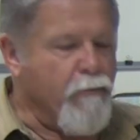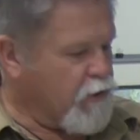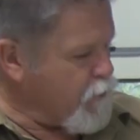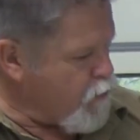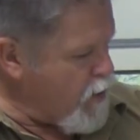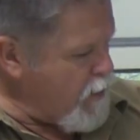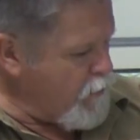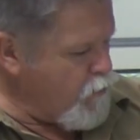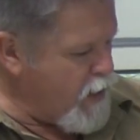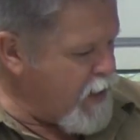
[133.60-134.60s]
But the
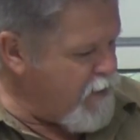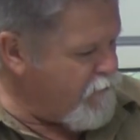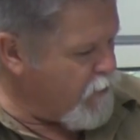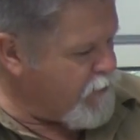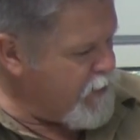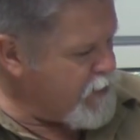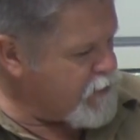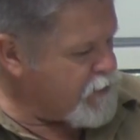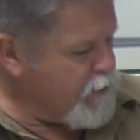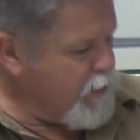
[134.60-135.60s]
problem we have with
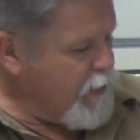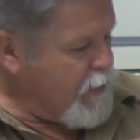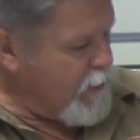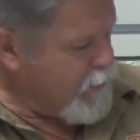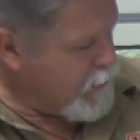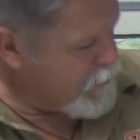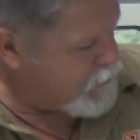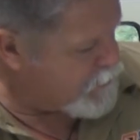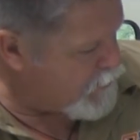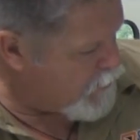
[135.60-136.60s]
this
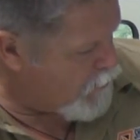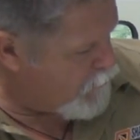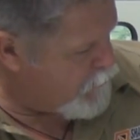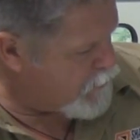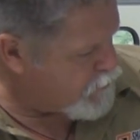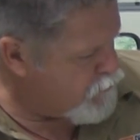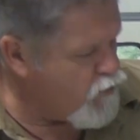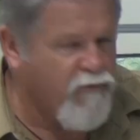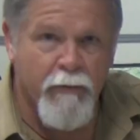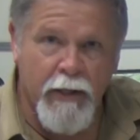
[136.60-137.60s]
is this
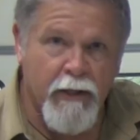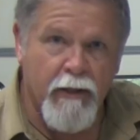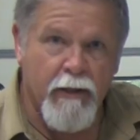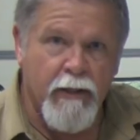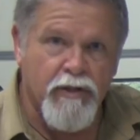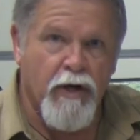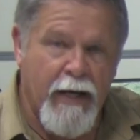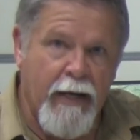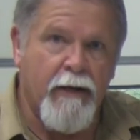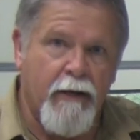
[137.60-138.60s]
movement is going
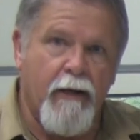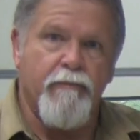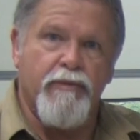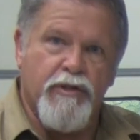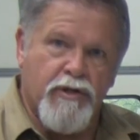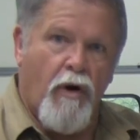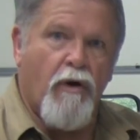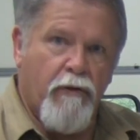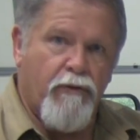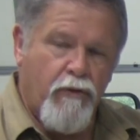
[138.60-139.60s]
to end up
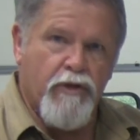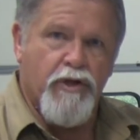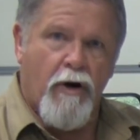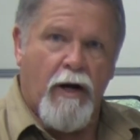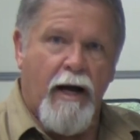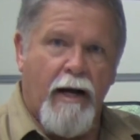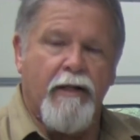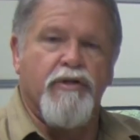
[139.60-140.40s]
sawing through the Sharkhide.